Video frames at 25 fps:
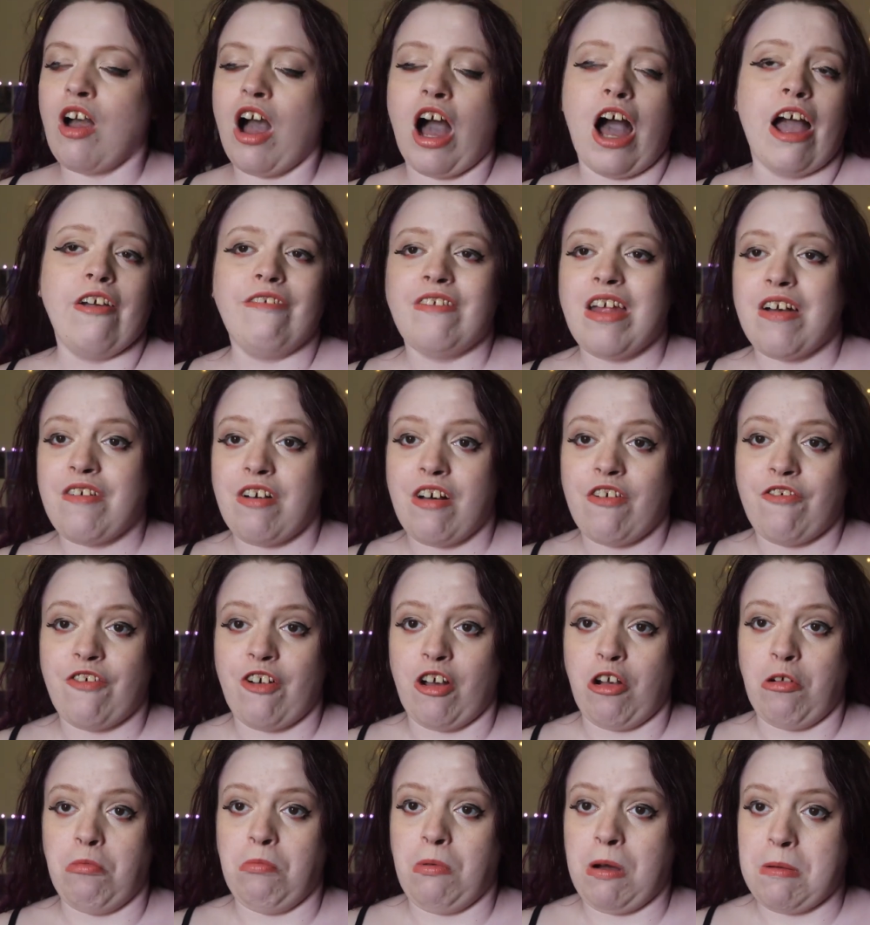I've never
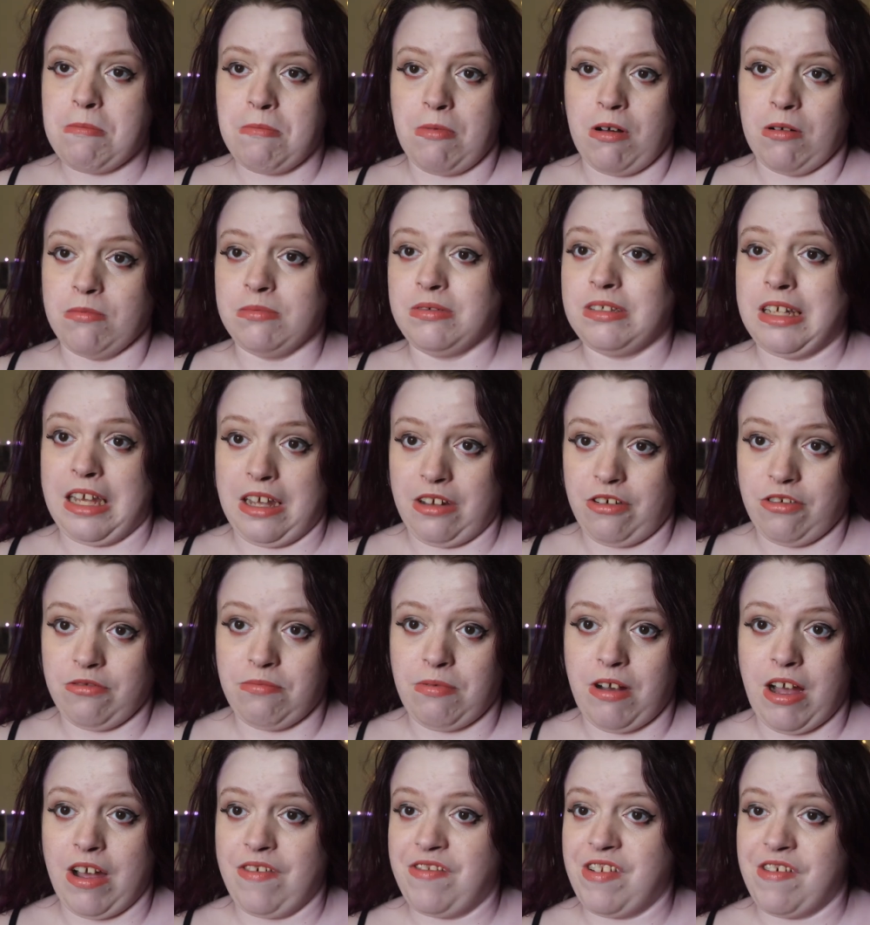phoned my mom saying
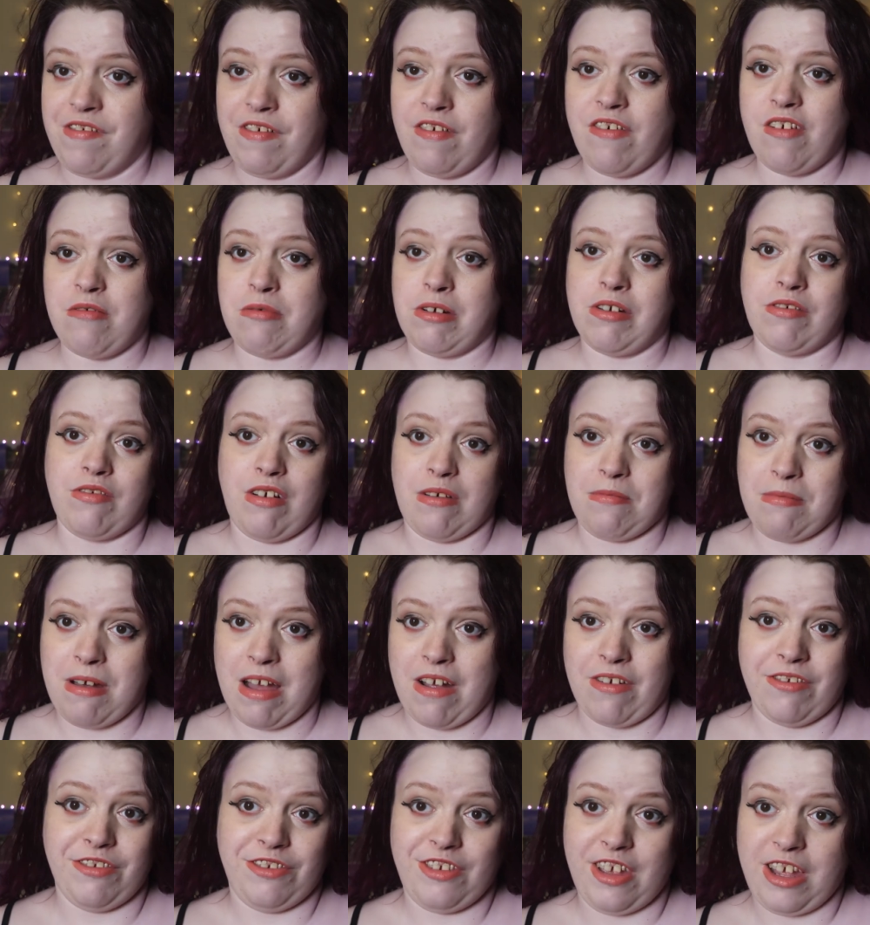goodbye. I've never phoned my
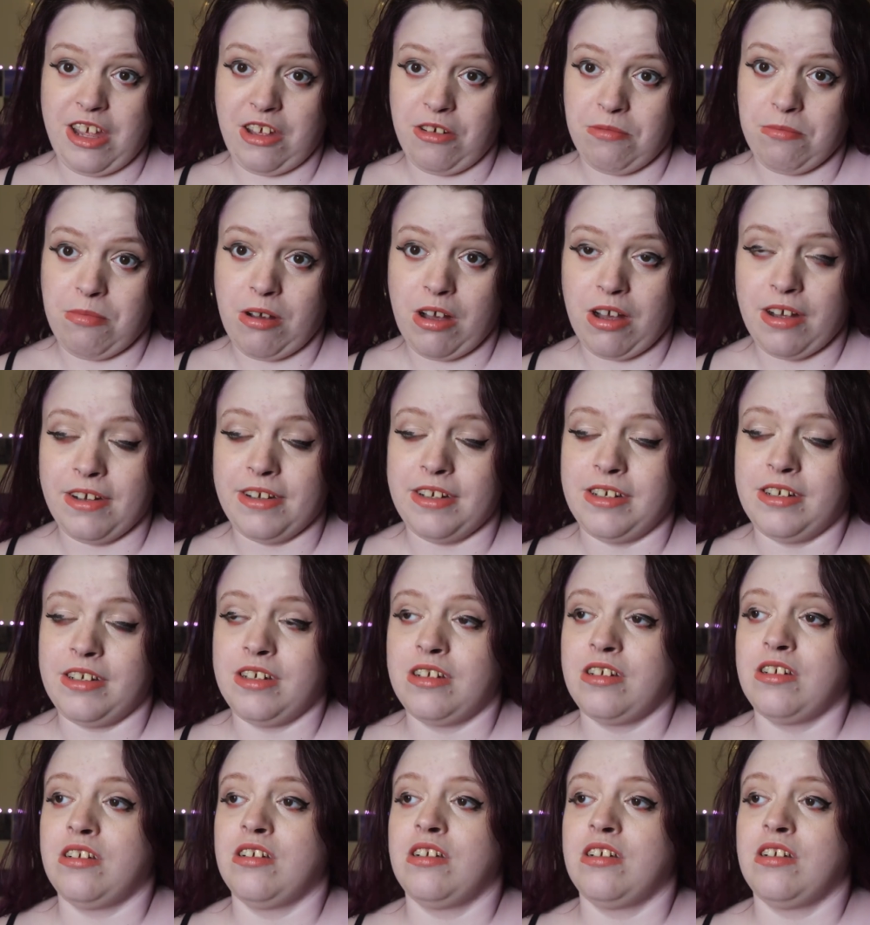grandparents saying goodbye.